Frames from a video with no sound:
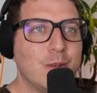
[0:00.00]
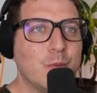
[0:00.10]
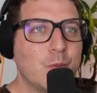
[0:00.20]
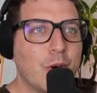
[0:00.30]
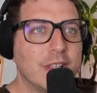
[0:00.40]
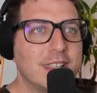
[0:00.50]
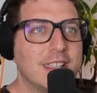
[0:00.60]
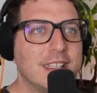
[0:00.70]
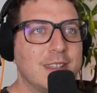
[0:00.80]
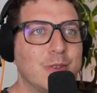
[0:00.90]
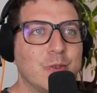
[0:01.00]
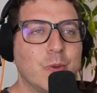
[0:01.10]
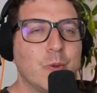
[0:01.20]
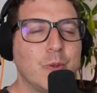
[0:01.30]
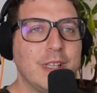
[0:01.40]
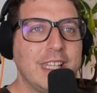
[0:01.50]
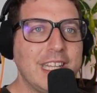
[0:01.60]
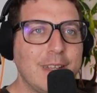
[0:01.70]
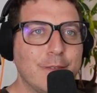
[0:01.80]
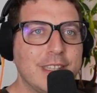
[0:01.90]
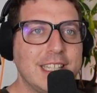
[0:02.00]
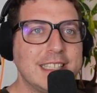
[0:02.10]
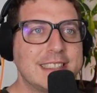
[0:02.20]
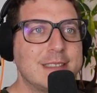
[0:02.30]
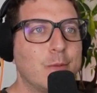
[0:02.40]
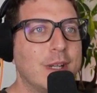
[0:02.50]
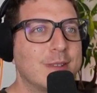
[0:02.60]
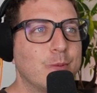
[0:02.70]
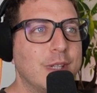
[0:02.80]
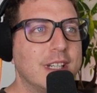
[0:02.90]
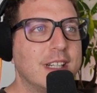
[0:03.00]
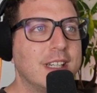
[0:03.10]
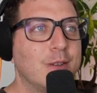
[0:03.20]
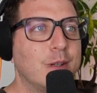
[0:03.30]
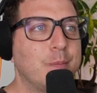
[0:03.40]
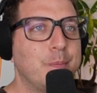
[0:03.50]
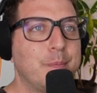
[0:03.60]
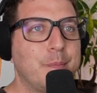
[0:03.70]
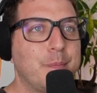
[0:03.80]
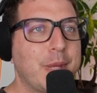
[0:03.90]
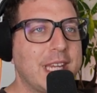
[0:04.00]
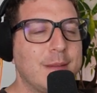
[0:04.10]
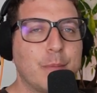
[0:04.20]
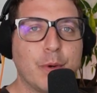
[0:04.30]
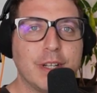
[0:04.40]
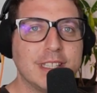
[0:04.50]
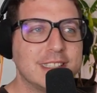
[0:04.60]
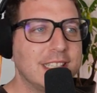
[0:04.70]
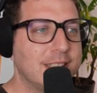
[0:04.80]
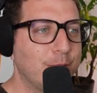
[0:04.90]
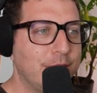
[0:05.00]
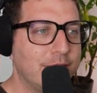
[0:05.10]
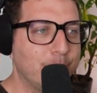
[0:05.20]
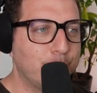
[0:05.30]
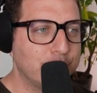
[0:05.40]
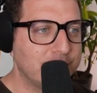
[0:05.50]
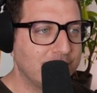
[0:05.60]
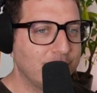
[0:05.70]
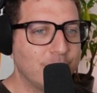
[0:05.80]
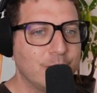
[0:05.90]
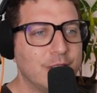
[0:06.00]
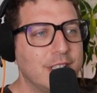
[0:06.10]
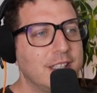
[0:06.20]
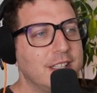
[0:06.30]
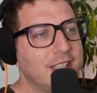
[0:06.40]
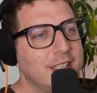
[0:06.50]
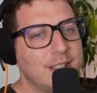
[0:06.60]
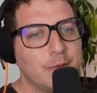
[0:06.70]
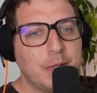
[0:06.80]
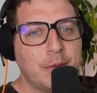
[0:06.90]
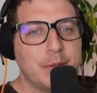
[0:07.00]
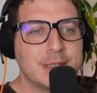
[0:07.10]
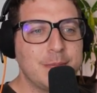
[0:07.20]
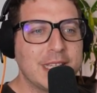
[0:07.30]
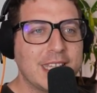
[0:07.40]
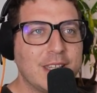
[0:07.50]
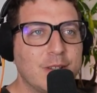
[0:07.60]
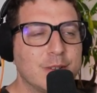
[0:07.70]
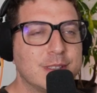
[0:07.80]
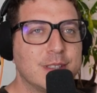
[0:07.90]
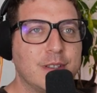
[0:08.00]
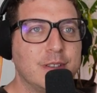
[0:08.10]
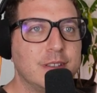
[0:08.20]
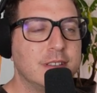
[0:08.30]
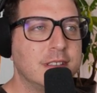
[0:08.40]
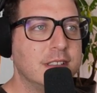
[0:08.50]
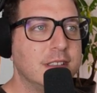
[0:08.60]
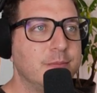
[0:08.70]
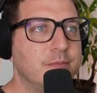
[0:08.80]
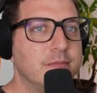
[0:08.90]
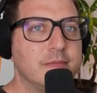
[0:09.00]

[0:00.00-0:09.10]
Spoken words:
you wanted to leave this? What were your pain points that were pushing you? What was making you so